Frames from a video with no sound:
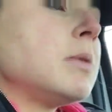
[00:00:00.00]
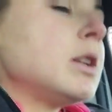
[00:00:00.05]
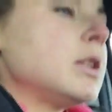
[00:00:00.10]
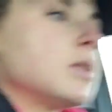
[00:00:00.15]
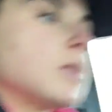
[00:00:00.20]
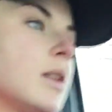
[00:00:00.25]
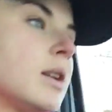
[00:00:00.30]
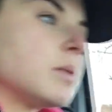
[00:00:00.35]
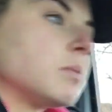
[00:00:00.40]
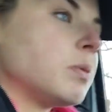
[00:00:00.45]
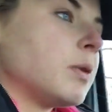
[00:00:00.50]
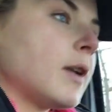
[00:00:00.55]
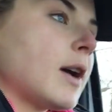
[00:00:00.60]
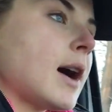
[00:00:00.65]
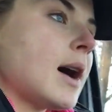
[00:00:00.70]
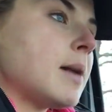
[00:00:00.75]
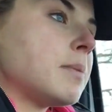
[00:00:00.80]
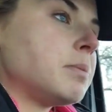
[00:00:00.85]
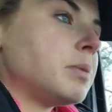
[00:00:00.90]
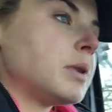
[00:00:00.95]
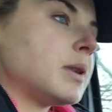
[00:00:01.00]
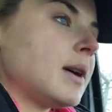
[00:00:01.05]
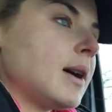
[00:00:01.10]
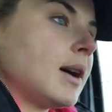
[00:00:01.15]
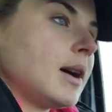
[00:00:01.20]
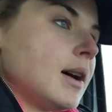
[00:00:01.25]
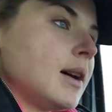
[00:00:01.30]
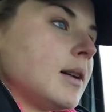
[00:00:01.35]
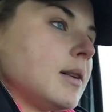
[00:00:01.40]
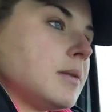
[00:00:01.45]
during prep,
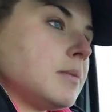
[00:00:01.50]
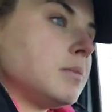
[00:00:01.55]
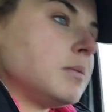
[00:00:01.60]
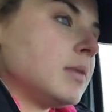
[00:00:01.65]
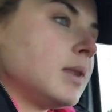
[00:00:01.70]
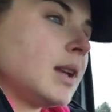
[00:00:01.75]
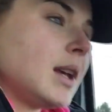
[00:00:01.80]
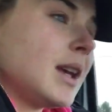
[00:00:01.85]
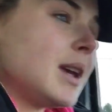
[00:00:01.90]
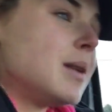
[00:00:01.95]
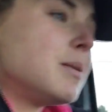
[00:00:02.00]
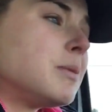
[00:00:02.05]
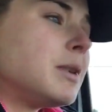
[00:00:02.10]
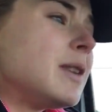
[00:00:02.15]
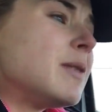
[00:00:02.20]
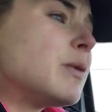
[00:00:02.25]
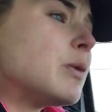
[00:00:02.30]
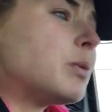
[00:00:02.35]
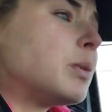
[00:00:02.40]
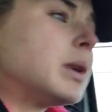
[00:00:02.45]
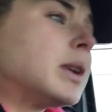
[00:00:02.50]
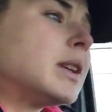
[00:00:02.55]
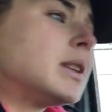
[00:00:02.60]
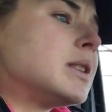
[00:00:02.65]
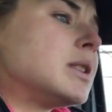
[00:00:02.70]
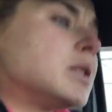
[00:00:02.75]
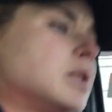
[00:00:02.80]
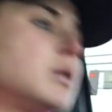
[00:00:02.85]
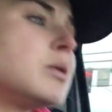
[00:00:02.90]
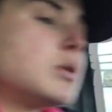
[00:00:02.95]
him even willing
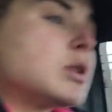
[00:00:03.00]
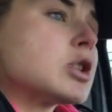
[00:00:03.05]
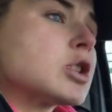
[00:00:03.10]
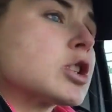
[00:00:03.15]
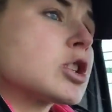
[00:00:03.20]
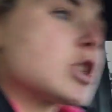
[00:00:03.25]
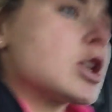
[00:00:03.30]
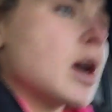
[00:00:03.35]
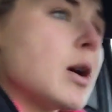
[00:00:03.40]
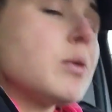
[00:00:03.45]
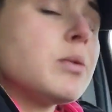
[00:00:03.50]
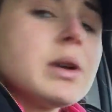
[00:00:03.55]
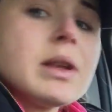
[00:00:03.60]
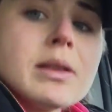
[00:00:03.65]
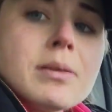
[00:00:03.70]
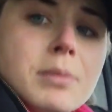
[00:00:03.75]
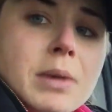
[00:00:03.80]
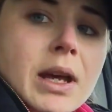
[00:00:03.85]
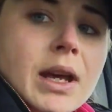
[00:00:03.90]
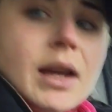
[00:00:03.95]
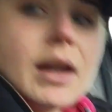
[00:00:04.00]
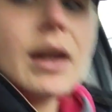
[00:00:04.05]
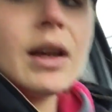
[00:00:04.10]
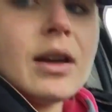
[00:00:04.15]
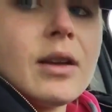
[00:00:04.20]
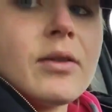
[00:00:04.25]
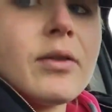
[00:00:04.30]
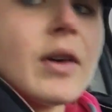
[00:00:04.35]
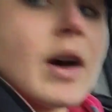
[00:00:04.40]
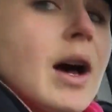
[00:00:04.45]
to do a show with me
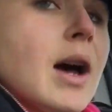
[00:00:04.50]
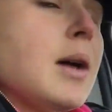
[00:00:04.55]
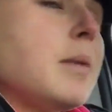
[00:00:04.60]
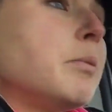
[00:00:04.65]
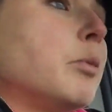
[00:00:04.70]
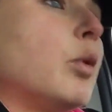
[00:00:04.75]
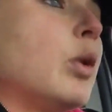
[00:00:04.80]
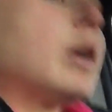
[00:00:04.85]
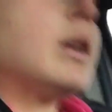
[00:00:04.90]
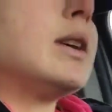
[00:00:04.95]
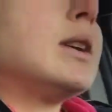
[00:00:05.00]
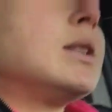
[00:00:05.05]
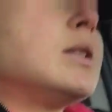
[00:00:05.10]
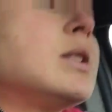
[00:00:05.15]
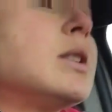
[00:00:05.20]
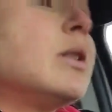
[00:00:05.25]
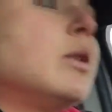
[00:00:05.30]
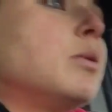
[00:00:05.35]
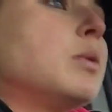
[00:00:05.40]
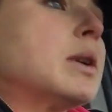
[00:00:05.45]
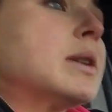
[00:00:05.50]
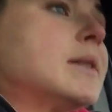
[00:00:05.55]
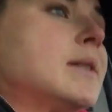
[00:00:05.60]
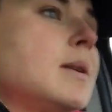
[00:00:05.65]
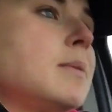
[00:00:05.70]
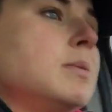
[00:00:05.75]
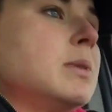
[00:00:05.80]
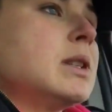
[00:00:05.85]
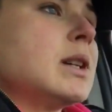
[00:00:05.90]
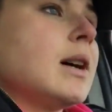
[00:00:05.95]
if I'm willing to once
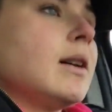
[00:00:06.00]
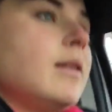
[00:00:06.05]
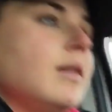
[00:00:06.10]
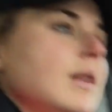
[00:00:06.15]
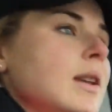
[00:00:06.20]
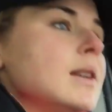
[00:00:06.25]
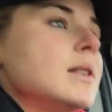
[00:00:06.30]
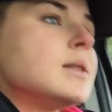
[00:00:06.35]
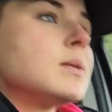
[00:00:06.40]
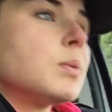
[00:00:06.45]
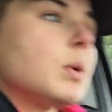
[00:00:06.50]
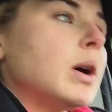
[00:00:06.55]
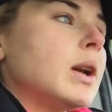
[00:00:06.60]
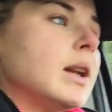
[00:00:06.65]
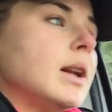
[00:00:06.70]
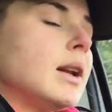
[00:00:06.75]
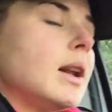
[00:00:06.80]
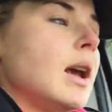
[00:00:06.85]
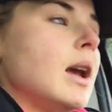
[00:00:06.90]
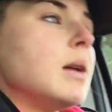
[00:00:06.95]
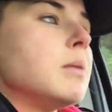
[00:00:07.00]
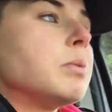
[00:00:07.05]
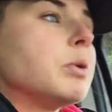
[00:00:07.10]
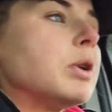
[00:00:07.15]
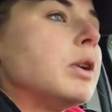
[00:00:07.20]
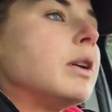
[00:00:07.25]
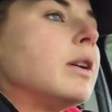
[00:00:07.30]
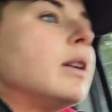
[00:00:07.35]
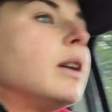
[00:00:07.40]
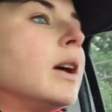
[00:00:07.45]
I'm done this one in
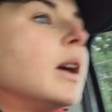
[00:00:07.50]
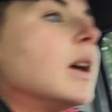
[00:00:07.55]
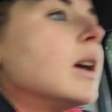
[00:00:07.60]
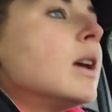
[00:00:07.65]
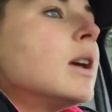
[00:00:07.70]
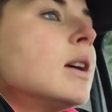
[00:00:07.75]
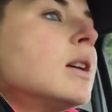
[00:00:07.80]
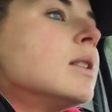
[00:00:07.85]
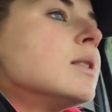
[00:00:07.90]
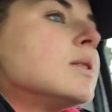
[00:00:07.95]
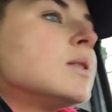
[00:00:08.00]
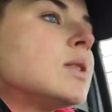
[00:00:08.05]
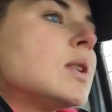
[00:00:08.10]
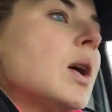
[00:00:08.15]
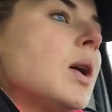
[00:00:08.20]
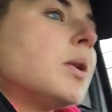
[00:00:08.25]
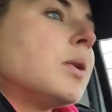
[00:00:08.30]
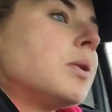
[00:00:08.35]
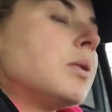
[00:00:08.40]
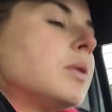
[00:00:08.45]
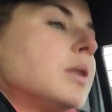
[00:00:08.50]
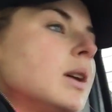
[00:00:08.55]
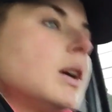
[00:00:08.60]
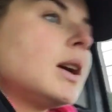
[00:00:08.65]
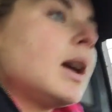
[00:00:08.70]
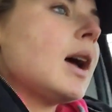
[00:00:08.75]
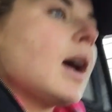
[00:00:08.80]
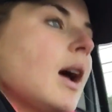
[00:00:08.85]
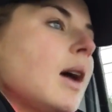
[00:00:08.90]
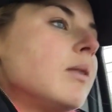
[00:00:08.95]
April. So
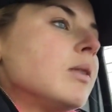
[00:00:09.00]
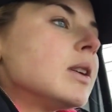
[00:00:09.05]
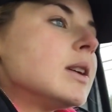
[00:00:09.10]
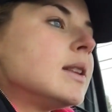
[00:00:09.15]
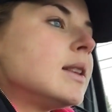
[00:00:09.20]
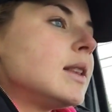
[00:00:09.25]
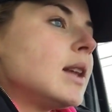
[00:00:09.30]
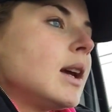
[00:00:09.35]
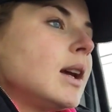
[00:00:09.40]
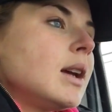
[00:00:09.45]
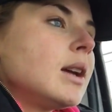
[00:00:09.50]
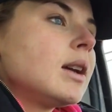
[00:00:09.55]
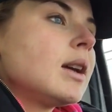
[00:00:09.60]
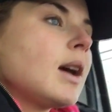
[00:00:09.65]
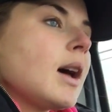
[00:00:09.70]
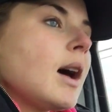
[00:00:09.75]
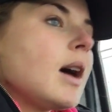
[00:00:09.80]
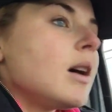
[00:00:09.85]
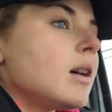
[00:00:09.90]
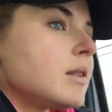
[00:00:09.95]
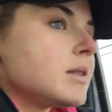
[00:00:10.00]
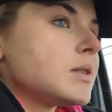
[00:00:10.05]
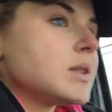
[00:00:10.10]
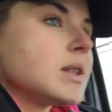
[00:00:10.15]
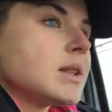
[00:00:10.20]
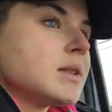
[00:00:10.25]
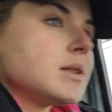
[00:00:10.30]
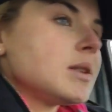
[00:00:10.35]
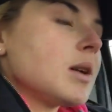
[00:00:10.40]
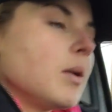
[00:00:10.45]
everything else
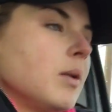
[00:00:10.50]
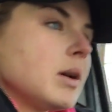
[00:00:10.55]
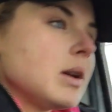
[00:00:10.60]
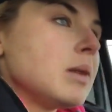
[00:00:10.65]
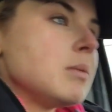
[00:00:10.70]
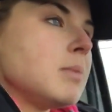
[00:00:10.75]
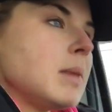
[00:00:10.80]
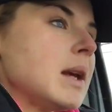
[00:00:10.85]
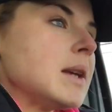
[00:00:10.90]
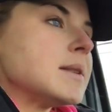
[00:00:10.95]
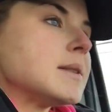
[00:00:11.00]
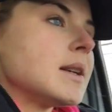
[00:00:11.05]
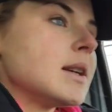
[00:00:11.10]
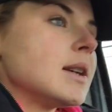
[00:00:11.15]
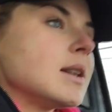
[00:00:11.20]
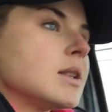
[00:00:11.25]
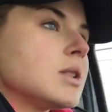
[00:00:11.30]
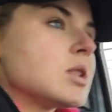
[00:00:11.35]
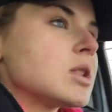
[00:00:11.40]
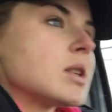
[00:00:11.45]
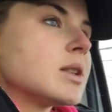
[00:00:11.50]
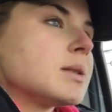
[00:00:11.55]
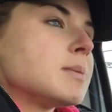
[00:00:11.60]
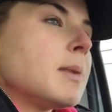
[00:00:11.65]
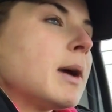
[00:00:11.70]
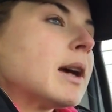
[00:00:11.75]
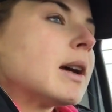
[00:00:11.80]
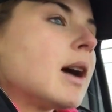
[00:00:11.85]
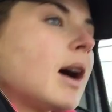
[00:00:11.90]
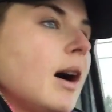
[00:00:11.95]
is going amazing. It's just
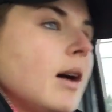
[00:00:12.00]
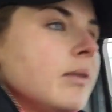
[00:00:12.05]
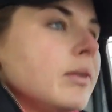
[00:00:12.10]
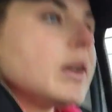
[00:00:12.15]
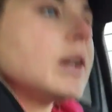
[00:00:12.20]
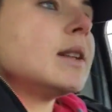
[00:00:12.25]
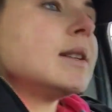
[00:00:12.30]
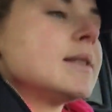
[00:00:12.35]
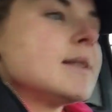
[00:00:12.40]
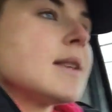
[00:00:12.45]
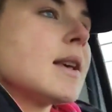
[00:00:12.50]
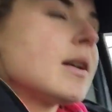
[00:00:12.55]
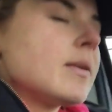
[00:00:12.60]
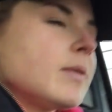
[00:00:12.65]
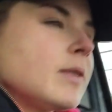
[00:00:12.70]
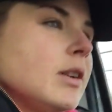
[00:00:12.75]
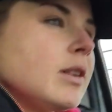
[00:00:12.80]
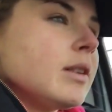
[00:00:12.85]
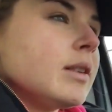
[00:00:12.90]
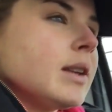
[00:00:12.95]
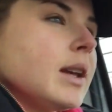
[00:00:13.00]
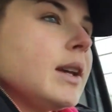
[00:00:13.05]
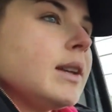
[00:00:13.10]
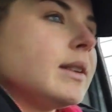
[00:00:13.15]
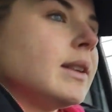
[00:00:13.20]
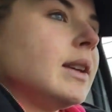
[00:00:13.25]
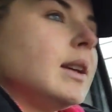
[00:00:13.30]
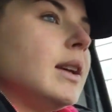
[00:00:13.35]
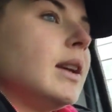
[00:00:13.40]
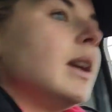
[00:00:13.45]
my confidence level
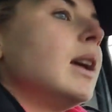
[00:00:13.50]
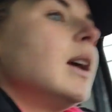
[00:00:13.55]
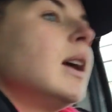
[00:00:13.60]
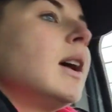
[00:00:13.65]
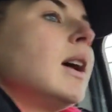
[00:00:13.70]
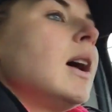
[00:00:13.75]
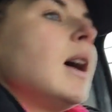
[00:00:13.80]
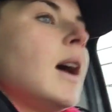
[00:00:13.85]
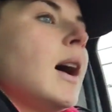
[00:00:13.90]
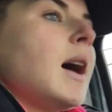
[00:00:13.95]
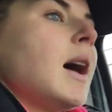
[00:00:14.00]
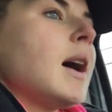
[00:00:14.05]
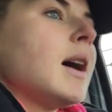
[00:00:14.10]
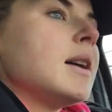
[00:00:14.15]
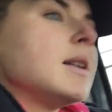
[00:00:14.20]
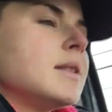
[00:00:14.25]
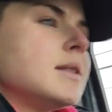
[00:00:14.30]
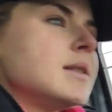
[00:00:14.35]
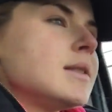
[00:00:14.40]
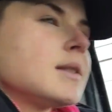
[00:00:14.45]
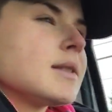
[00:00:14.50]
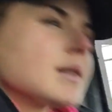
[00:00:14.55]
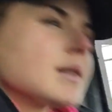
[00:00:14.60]
lately has